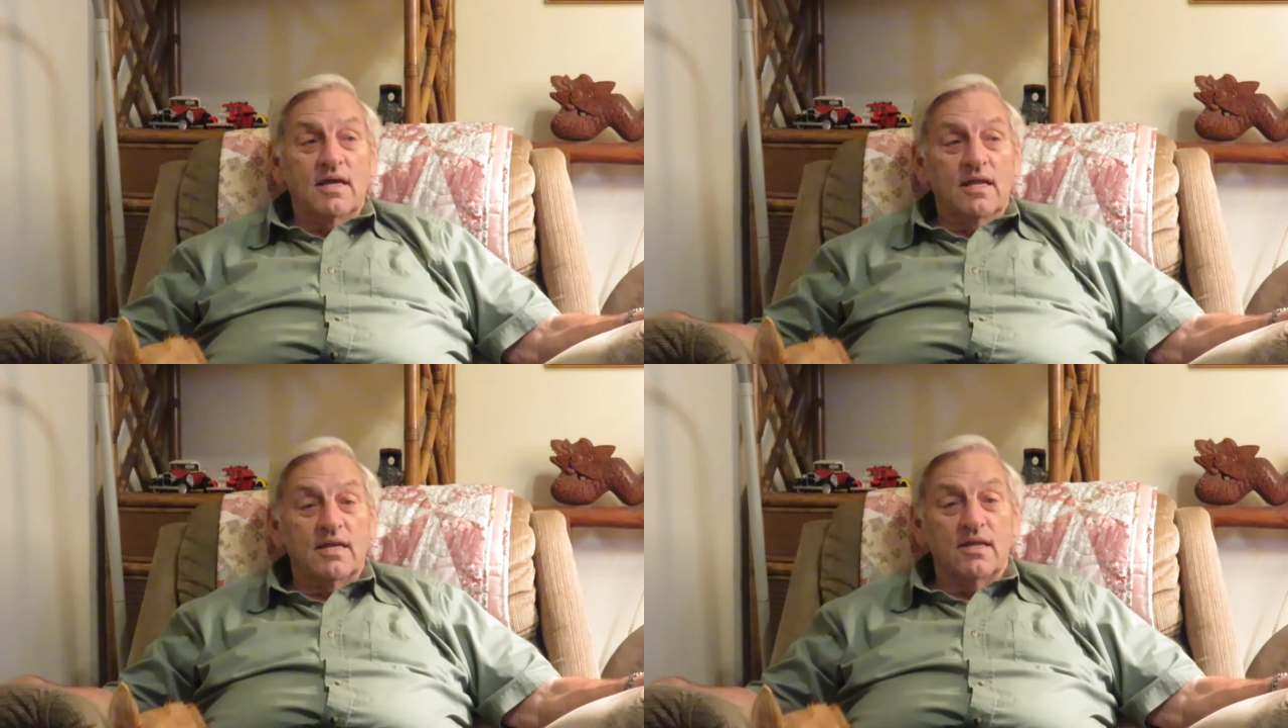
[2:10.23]

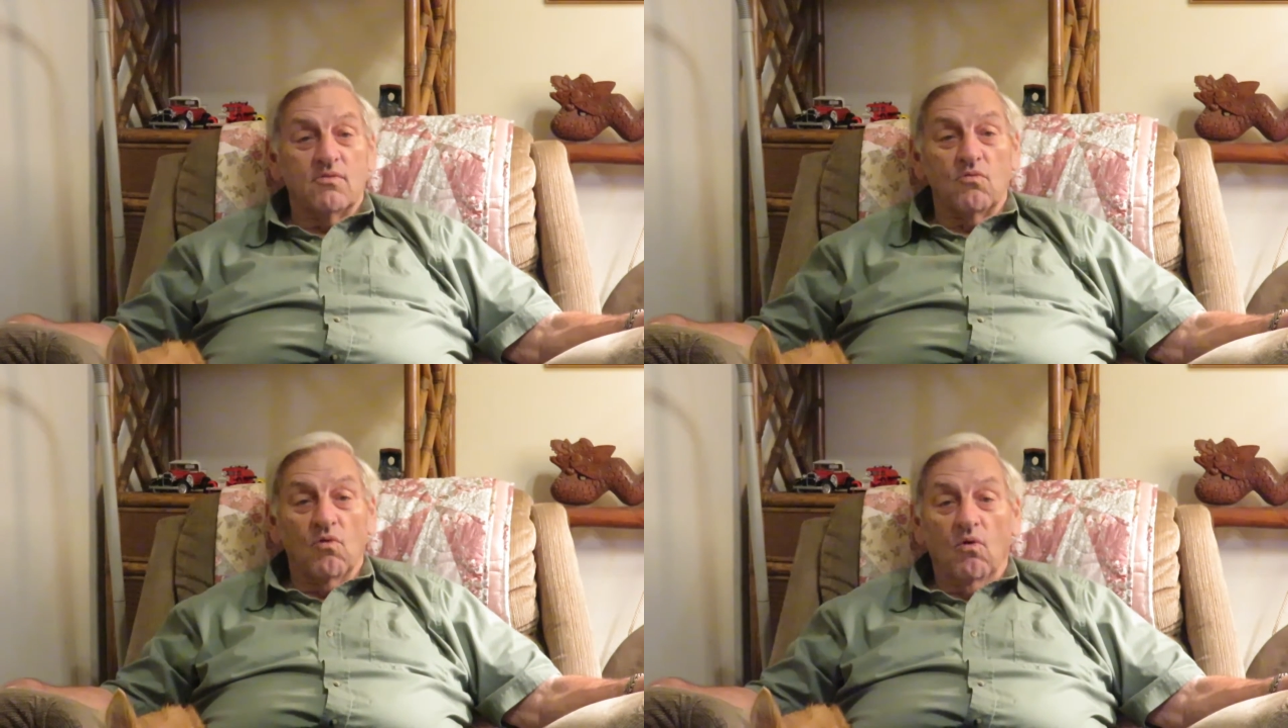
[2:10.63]
And
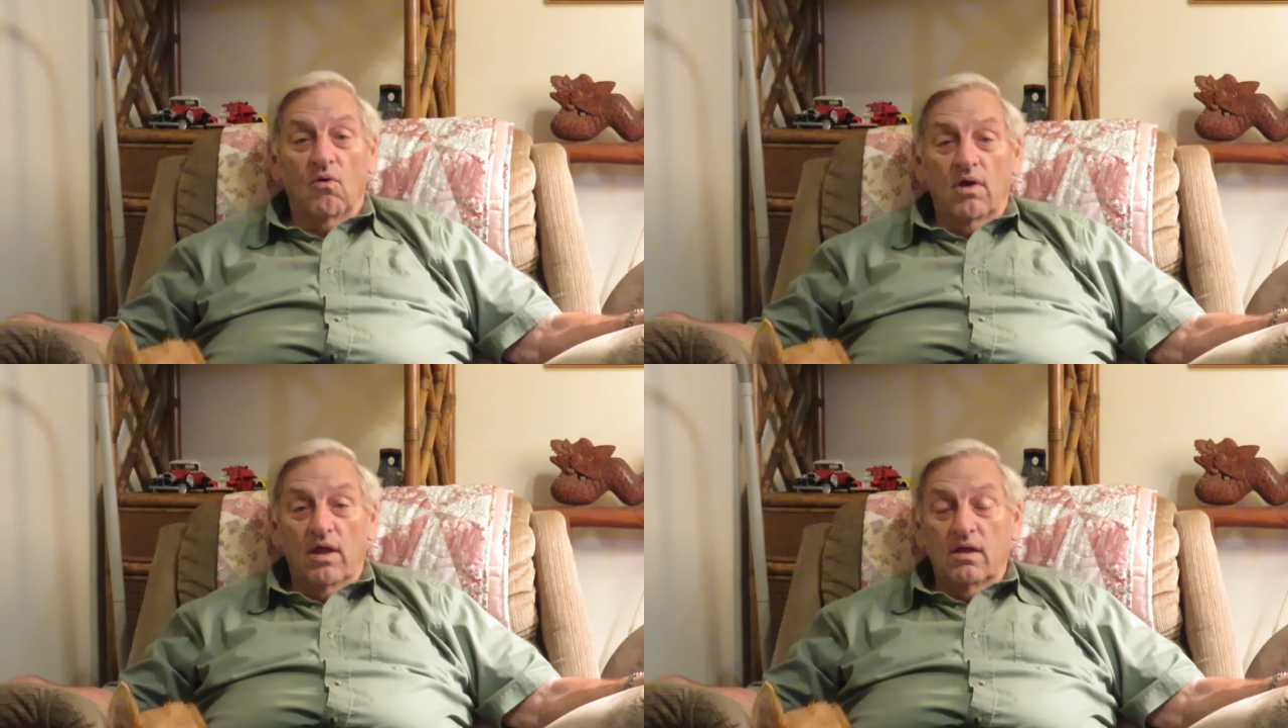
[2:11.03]
then
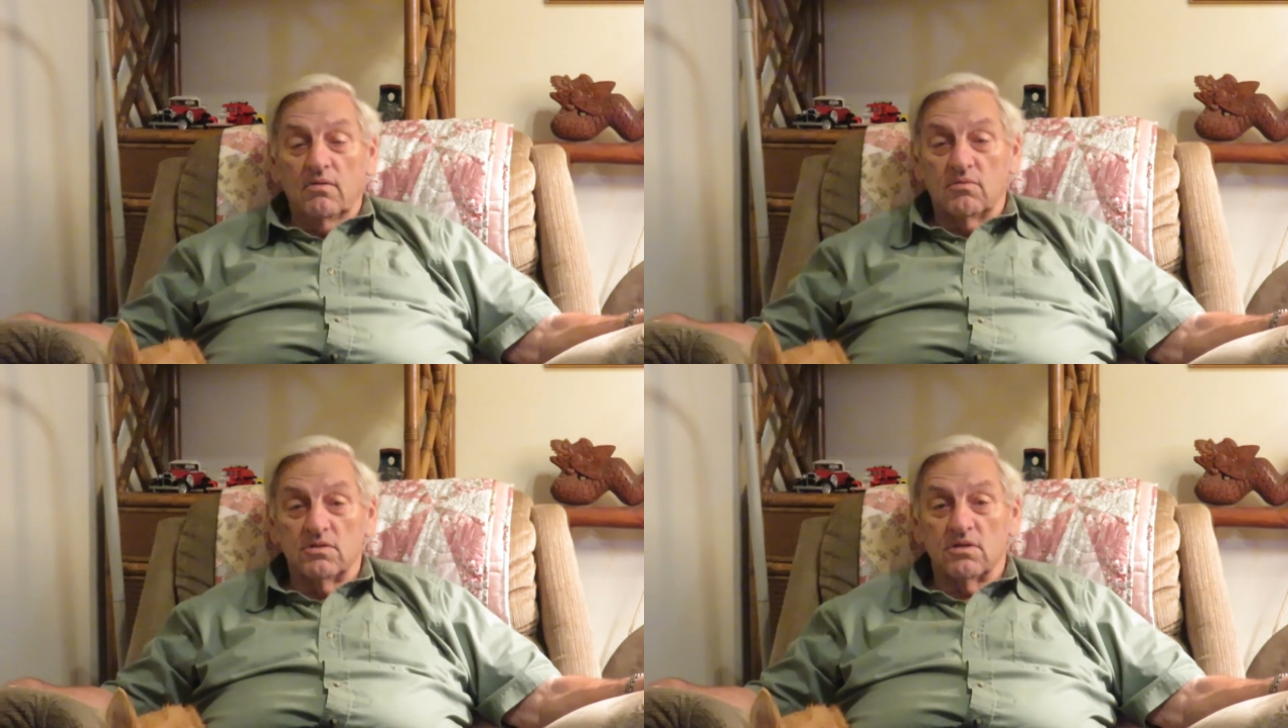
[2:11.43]
Roy
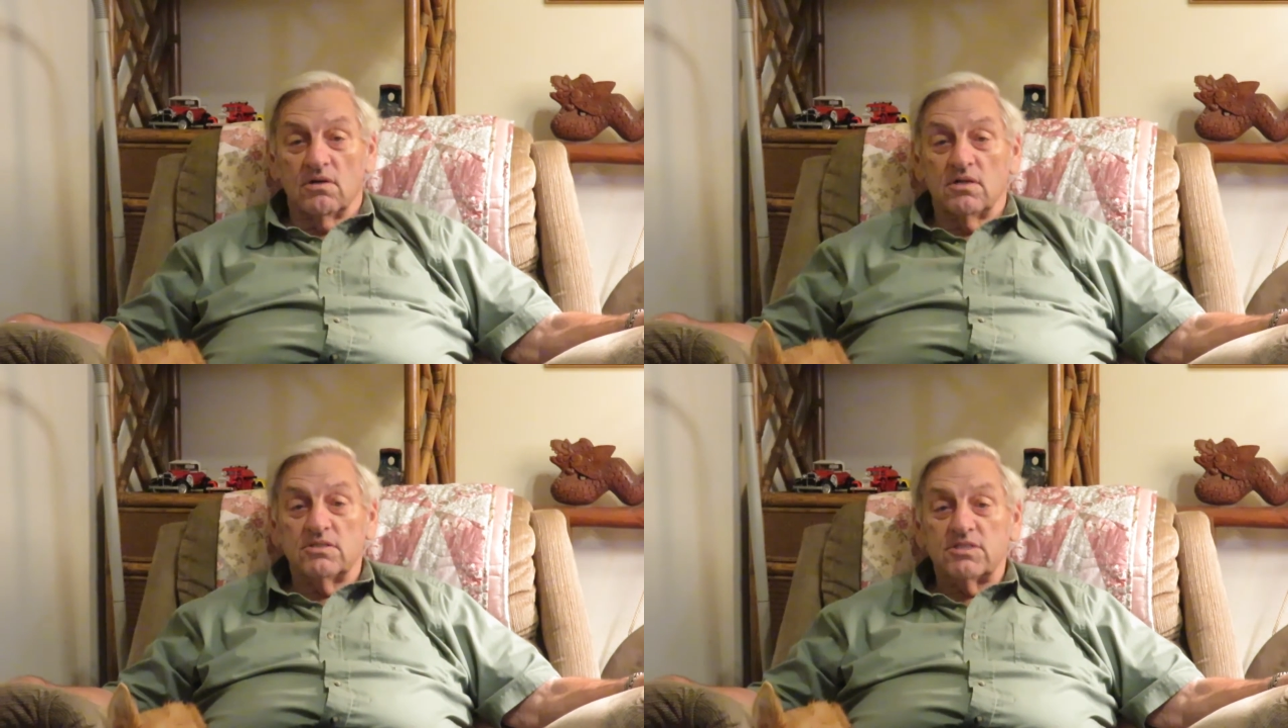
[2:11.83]
was
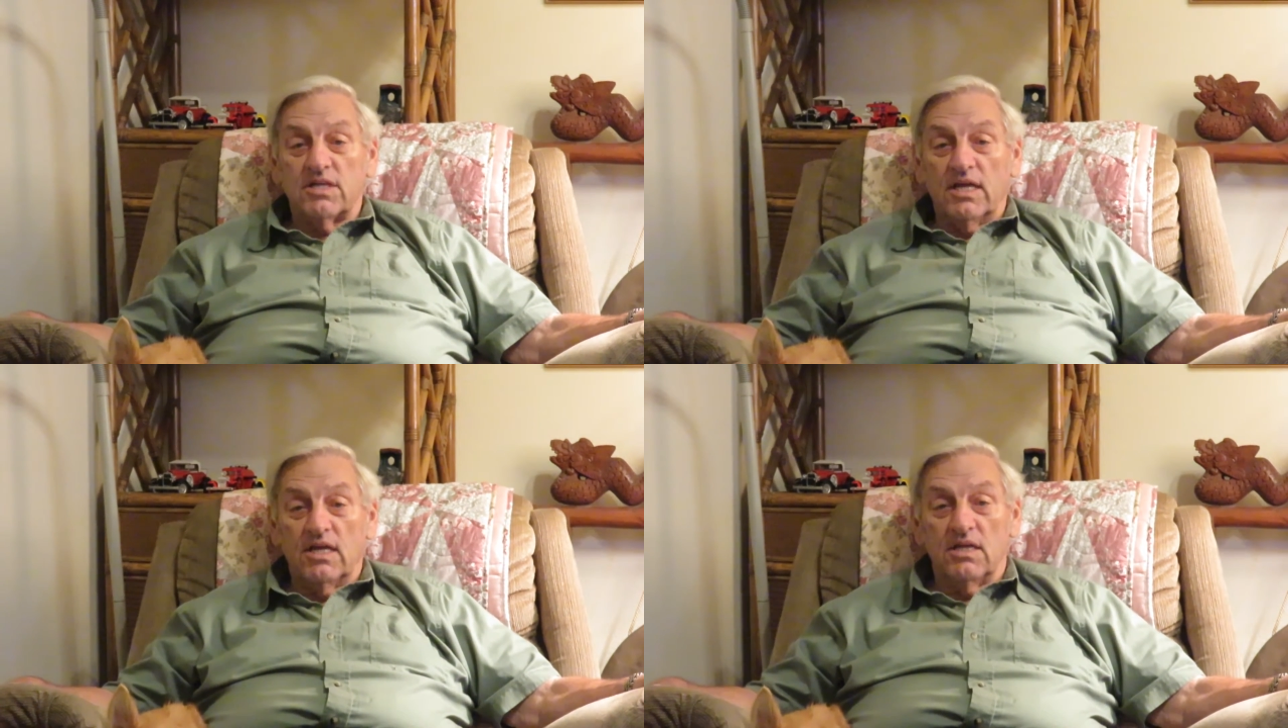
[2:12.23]
on
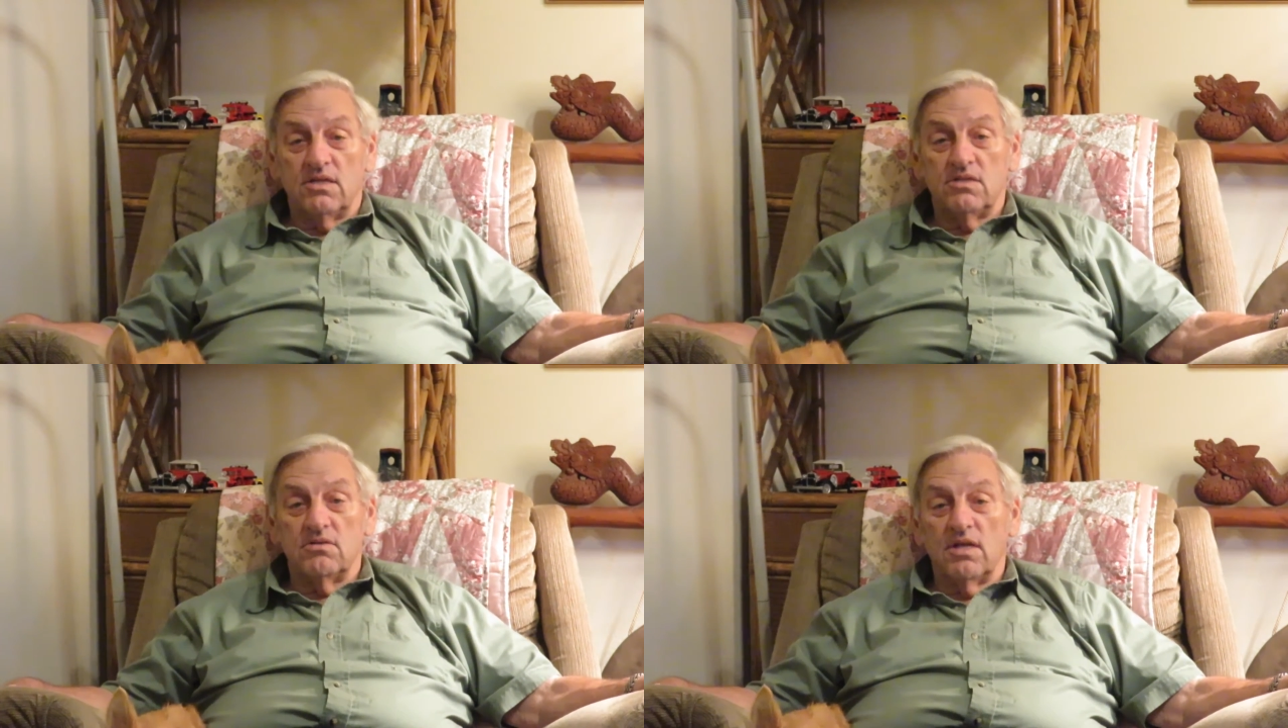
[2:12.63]

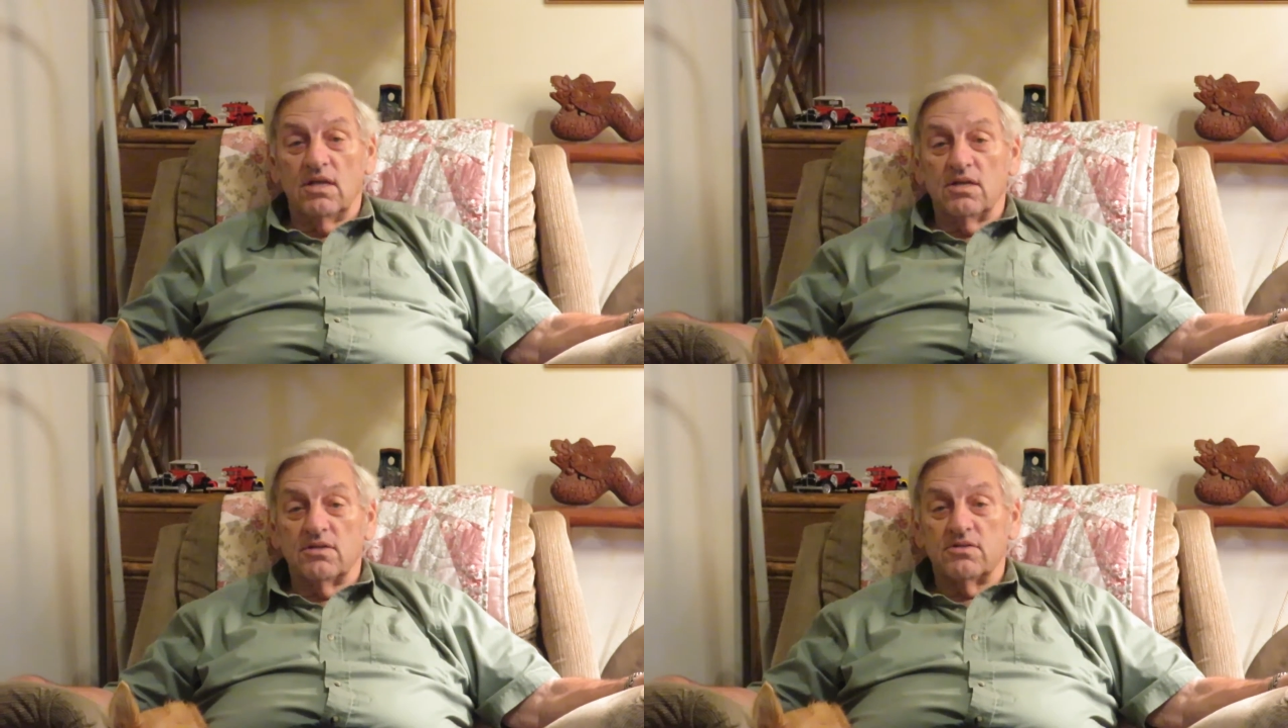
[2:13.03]
stage
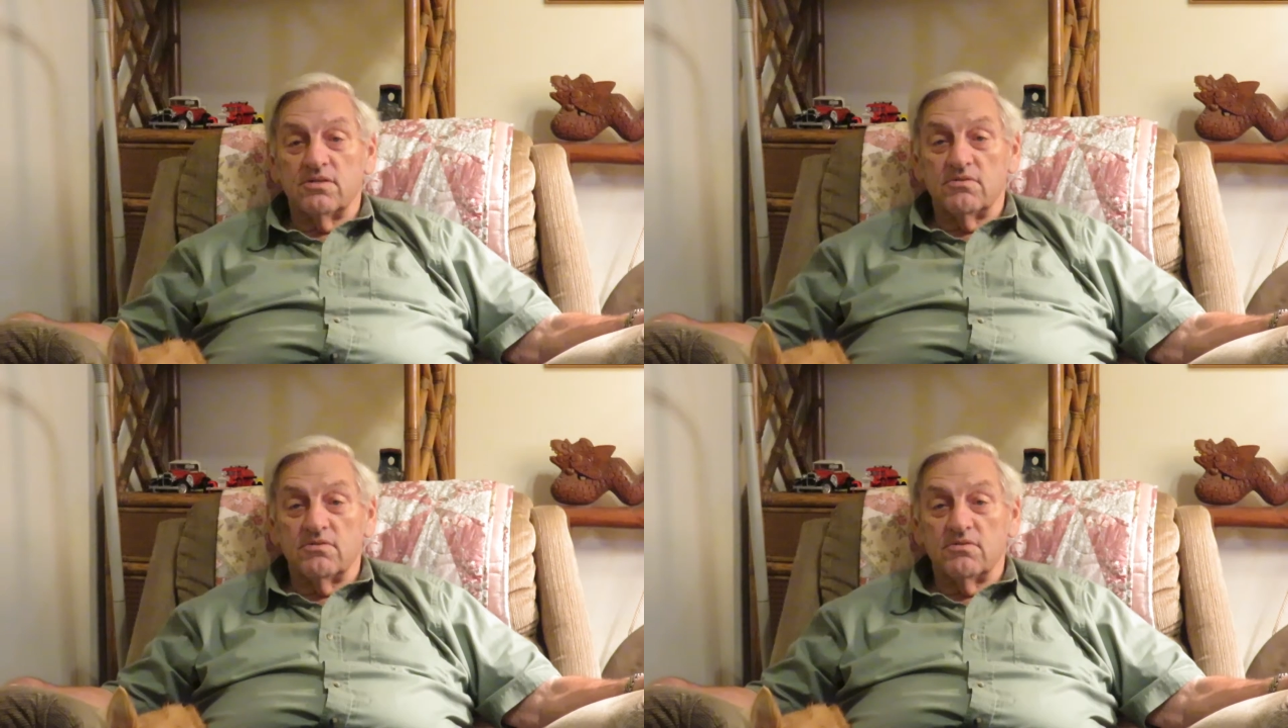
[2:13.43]
in the